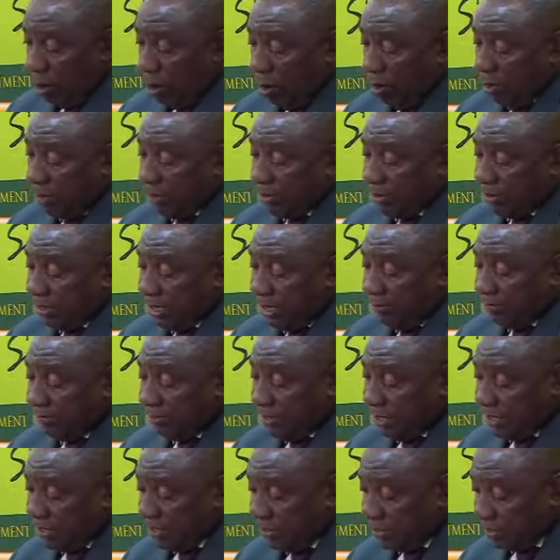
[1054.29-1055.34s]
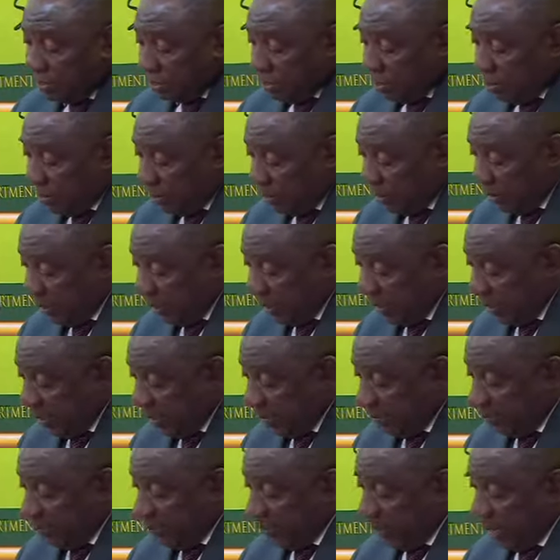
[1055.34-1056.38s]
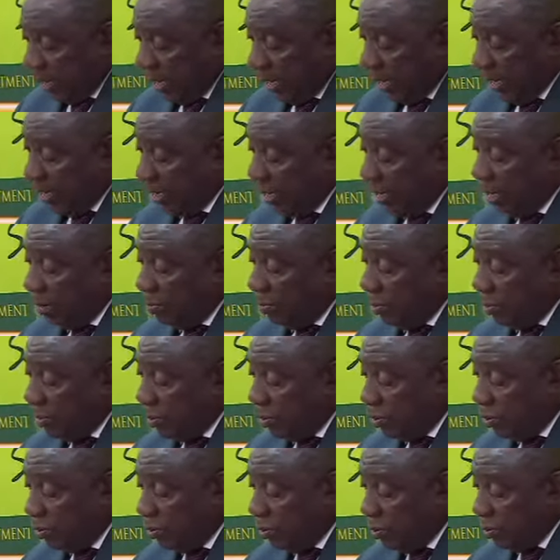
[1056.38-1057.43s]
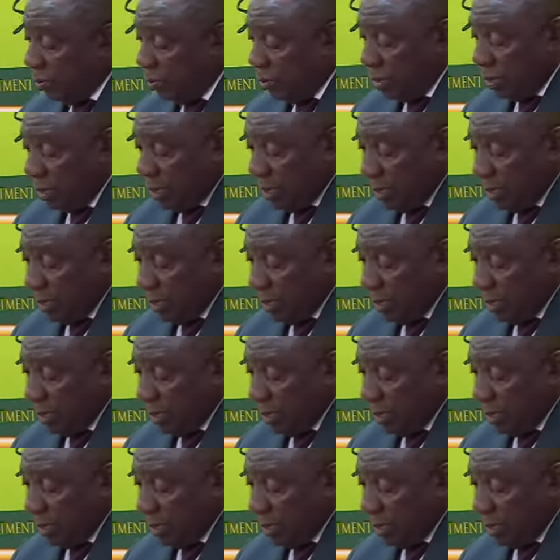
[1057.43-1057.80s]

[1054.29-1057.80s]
On safety and security, I agree with you